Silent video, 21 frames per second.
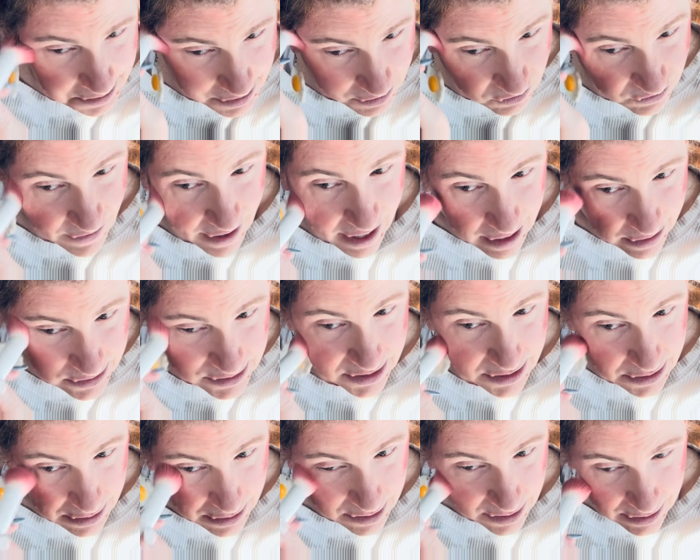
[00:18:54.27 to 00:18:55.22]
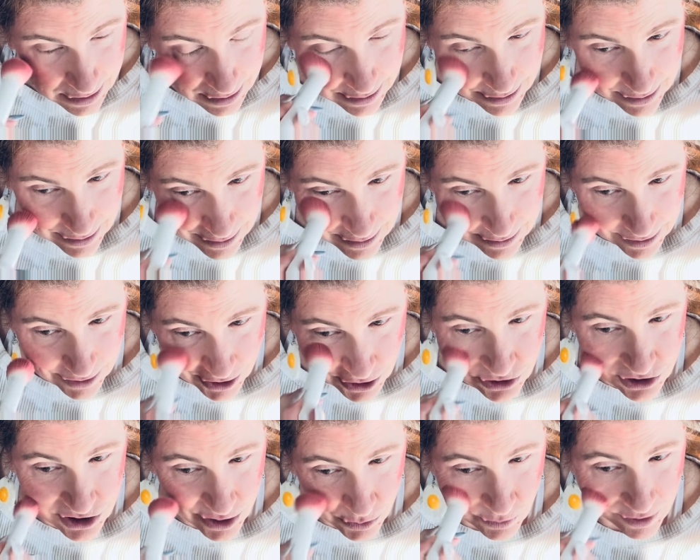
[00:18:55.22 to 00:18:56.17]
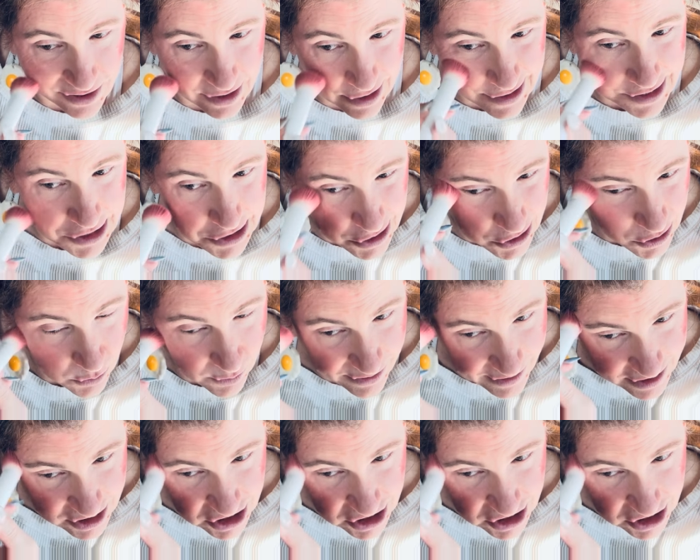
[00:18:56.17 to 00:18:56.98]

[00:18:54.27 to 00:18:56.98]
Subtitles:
In fact, usually what they do, and they